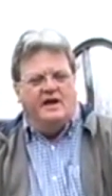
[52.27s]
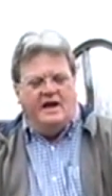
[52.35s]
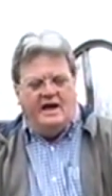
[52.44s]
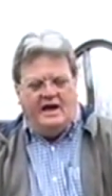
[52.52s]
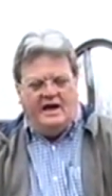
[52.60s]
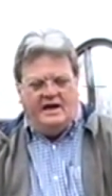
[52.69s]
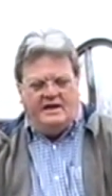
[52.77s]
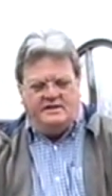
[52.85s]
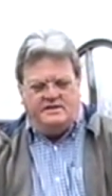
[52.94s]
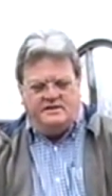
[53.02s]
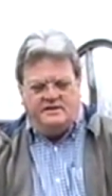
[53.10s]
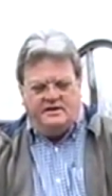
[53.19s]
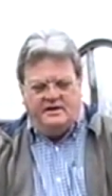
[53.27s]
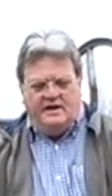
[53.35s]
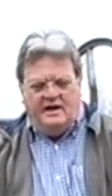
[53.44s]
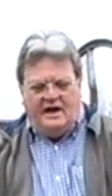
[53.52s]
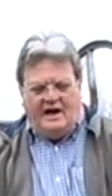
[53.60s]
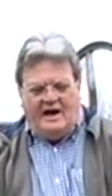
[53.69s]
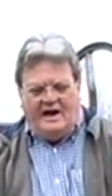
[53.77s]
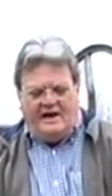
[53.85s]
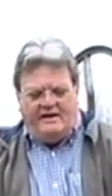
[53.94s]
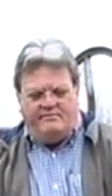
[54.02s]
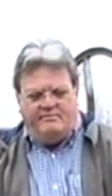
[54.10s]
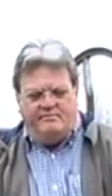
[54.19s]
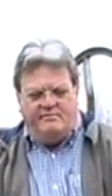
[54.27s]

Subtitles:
And I